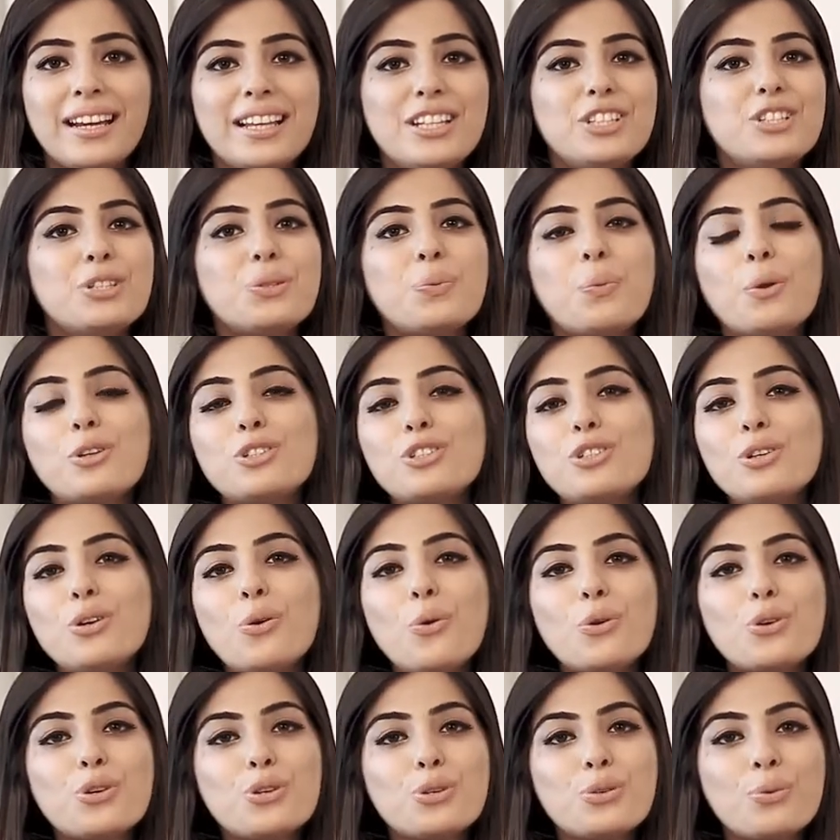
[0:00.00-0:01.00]
He just wants to
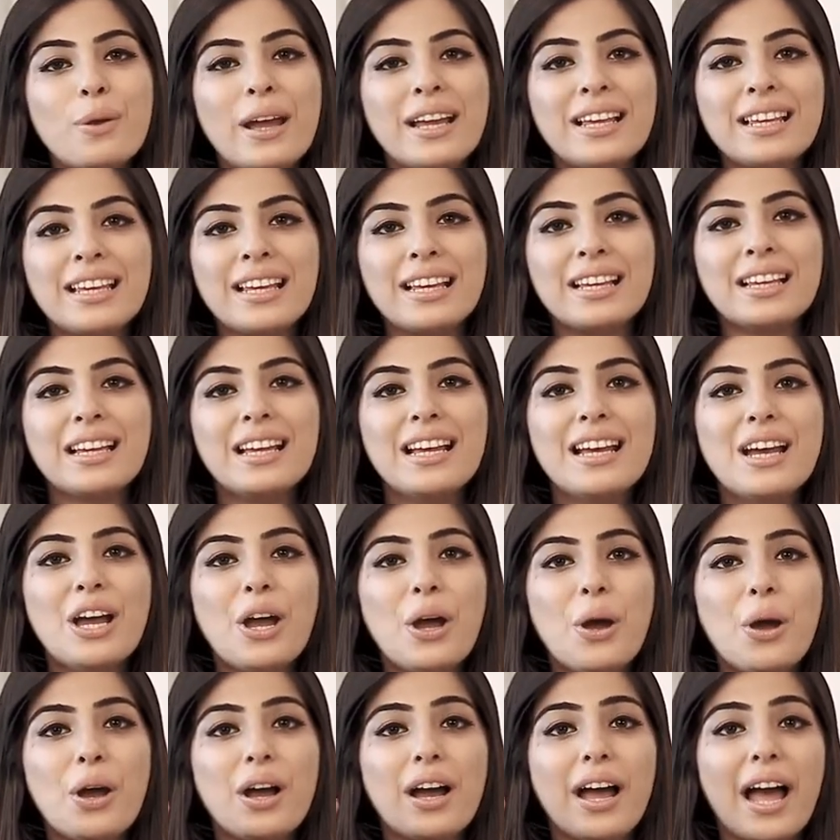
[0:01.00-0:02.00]
go trekking
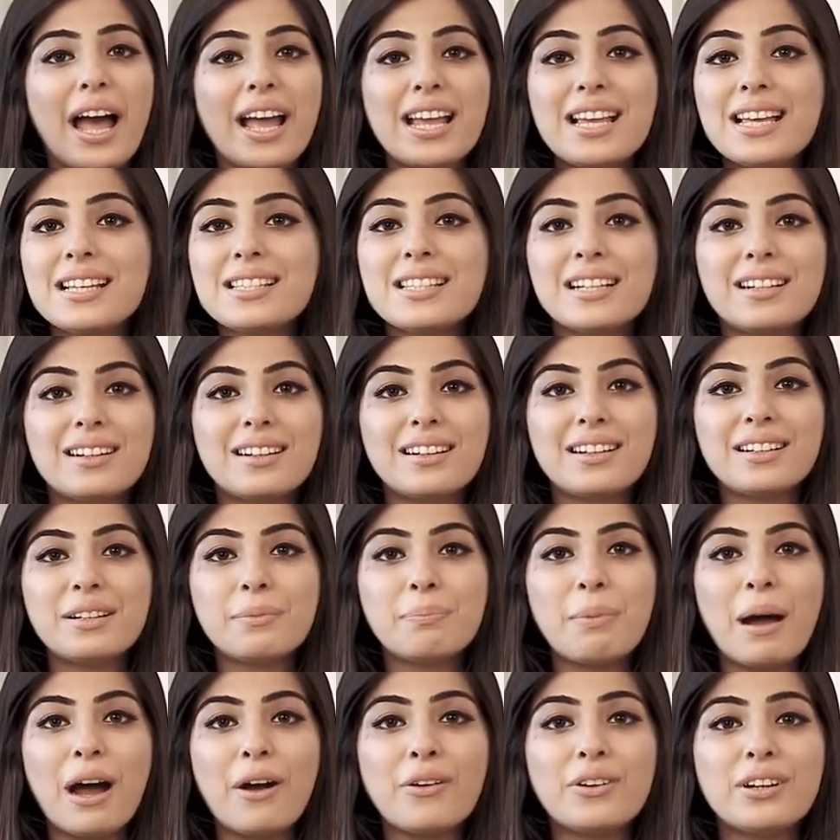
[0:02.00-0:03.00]
he has heard
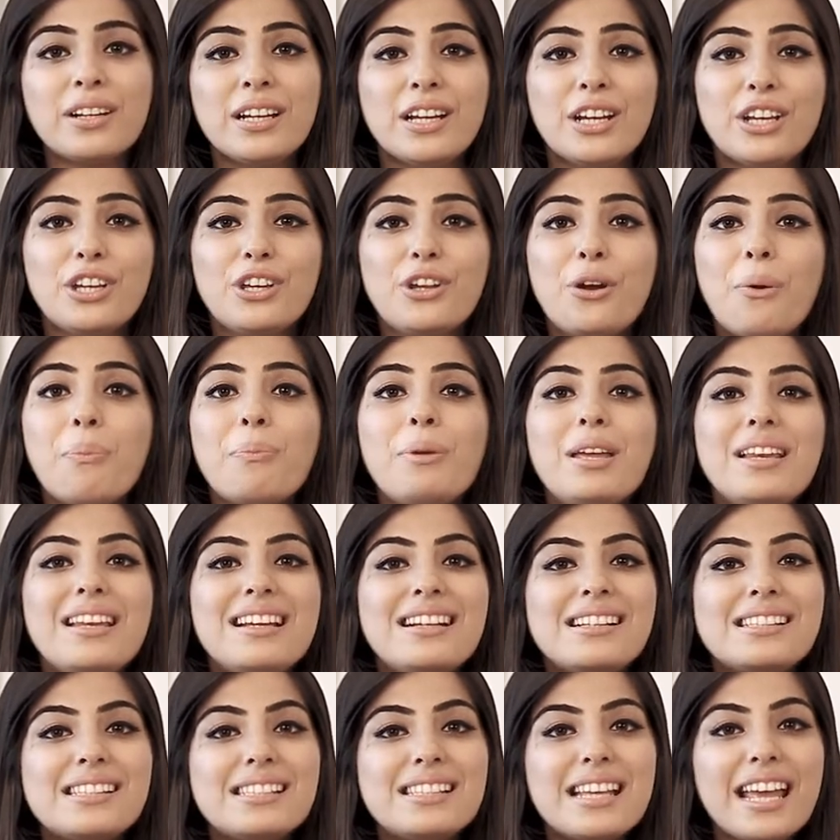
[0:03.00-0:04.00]
about you know
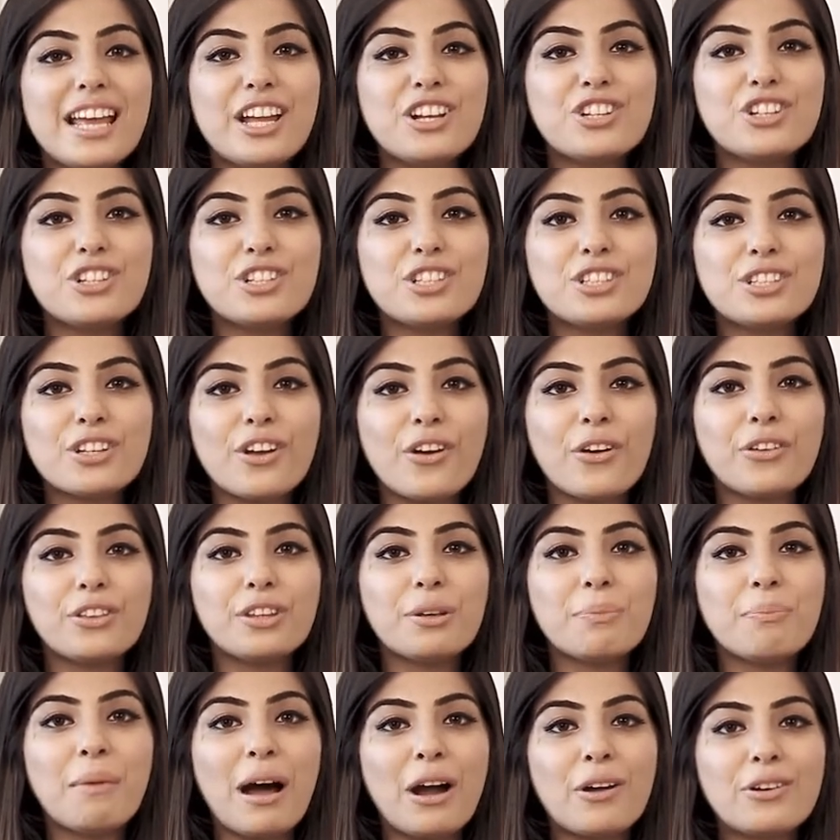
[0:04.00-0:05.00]
meeting sages on
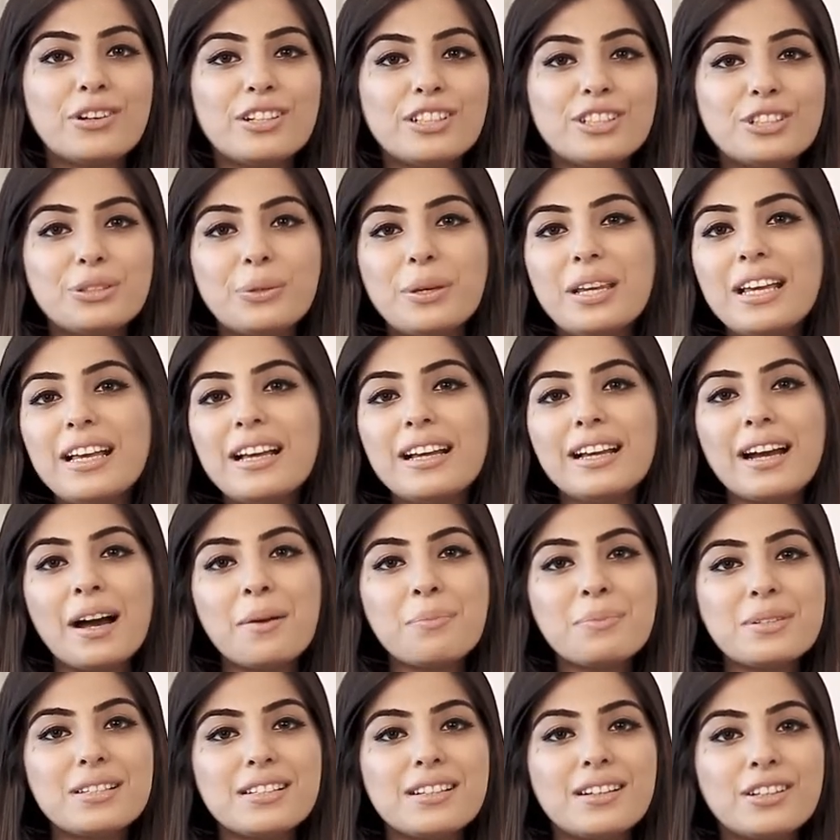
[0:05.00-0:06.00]
the mountain so he
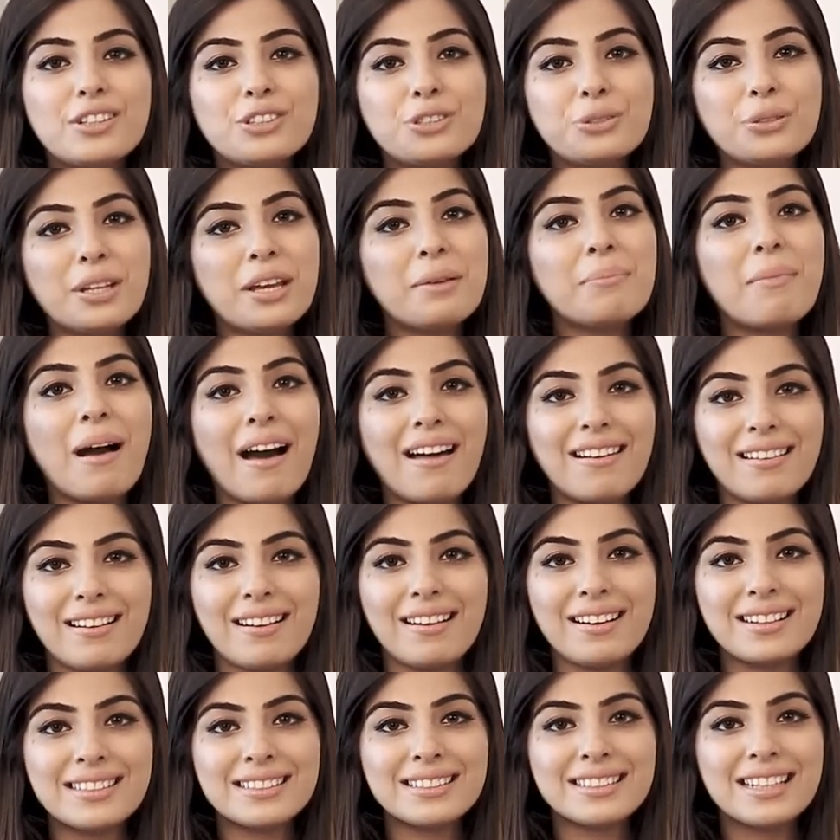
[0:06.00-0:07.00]
comes here to the
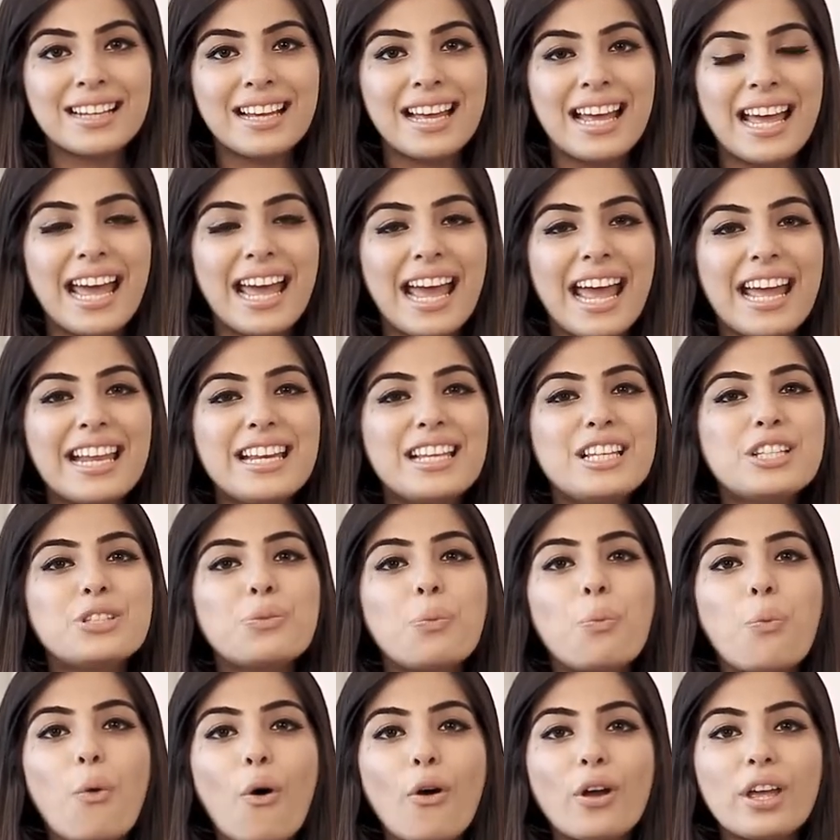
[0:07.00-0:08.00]
himalayas and he's
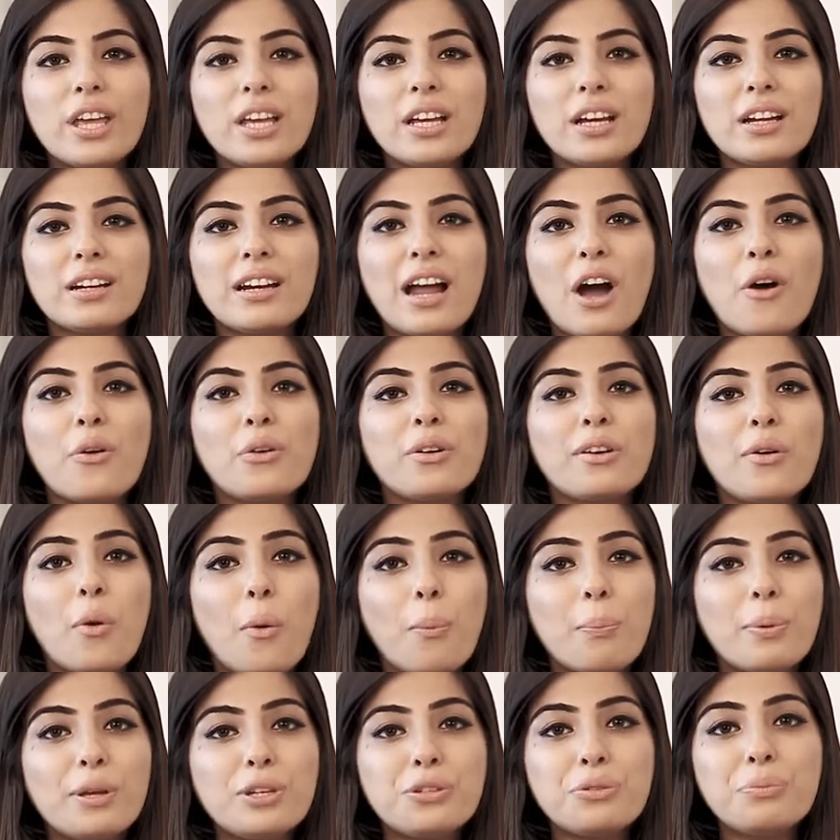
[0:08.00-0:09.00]
walking around
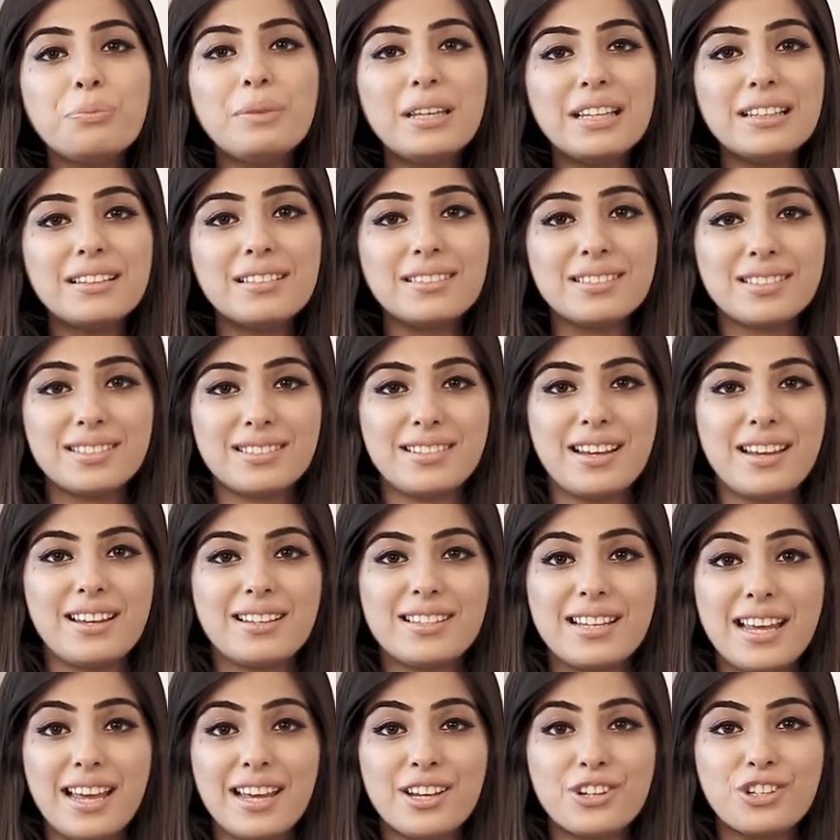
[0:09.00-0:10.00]
hoping to meet a
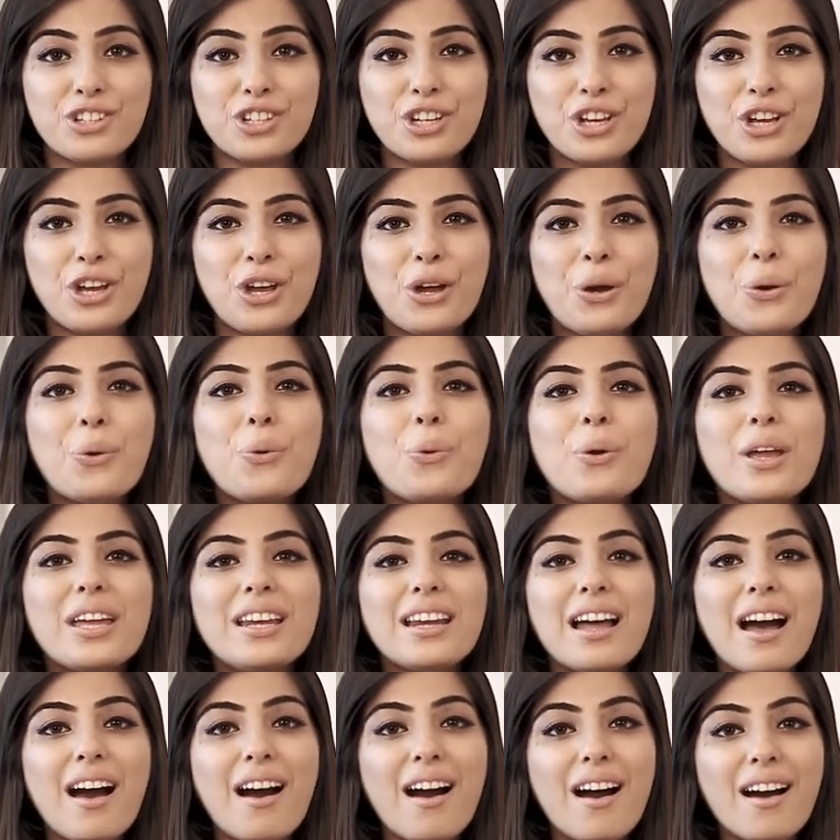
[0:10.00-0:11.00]
sage who can
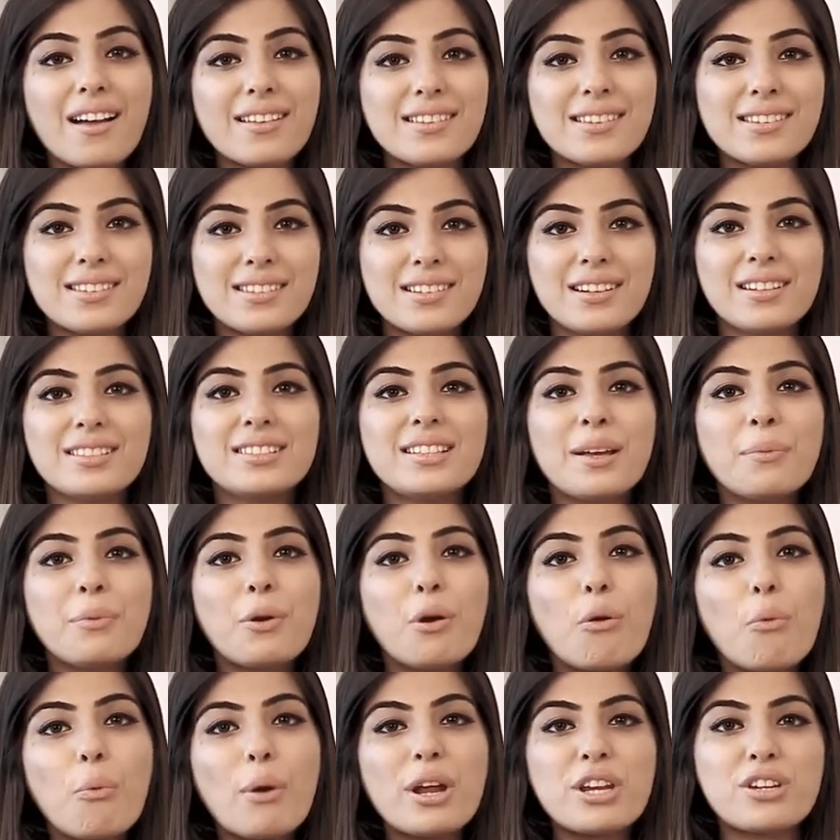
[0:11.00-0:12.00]
answer some
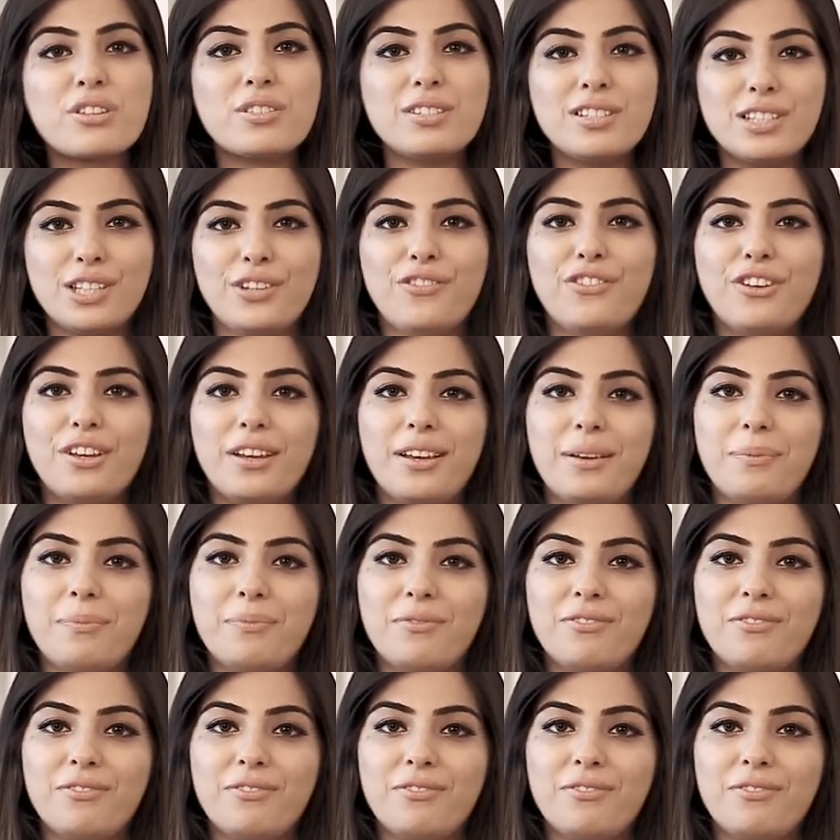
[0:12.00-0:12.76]
questions for him